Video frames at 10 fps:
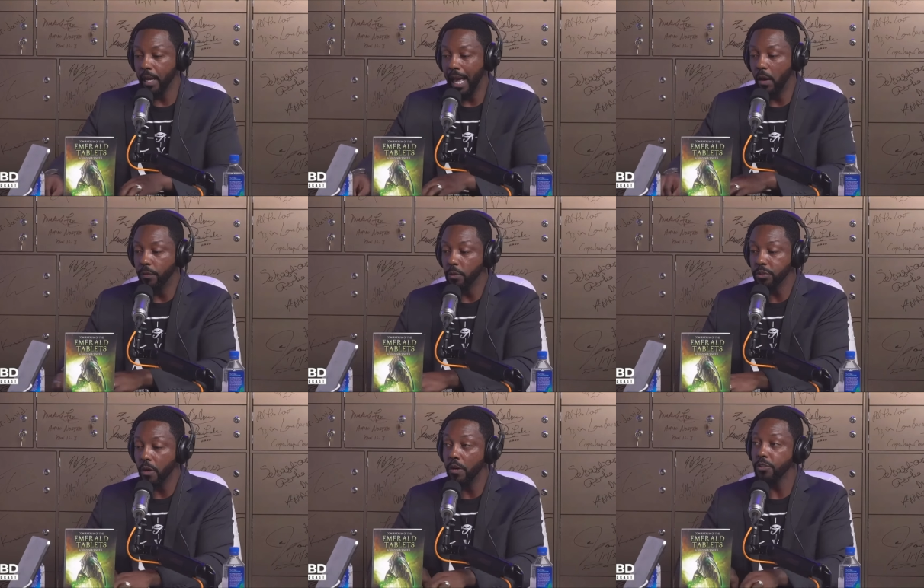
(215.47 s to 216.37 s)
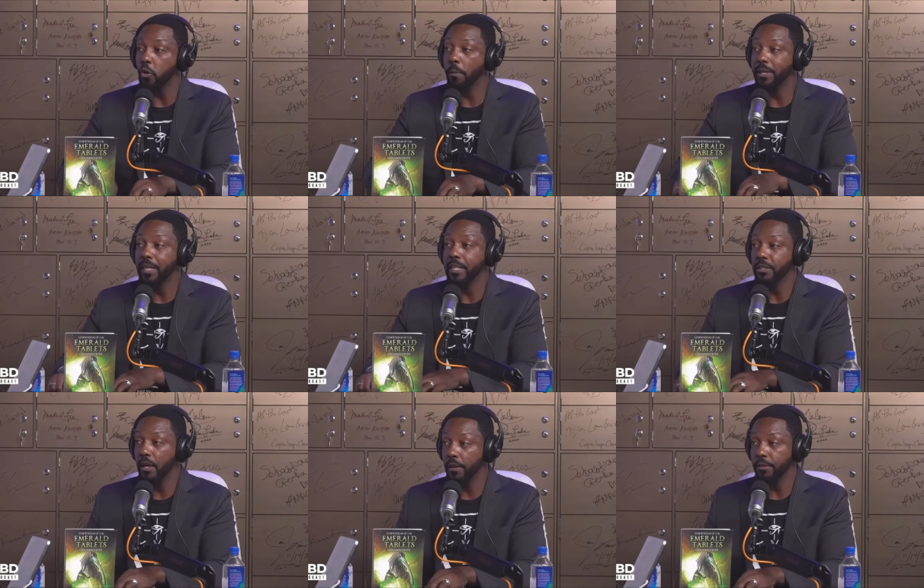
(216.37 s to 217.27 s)
how those stars orbited each
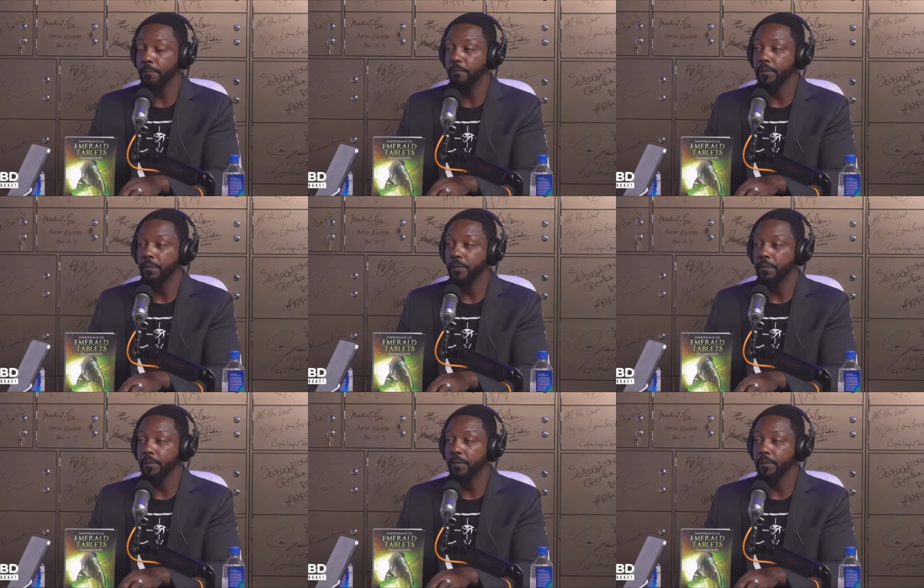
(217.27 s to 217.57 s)
other.